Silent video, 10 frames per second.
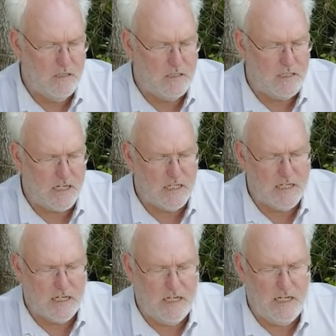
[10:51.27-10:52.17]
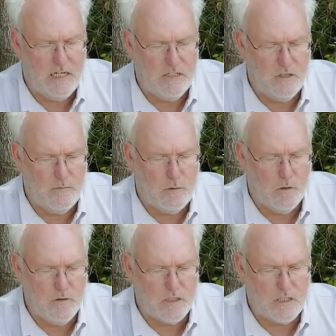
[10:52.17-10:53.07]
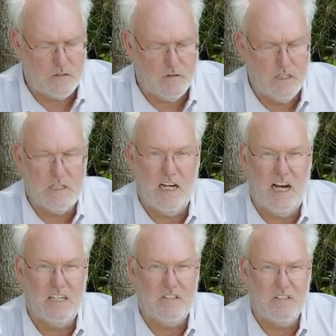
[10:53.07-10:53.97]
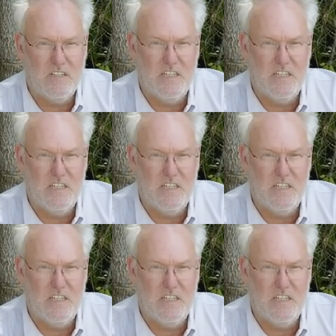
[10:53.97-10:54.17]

The second technique is you can pull this central incisor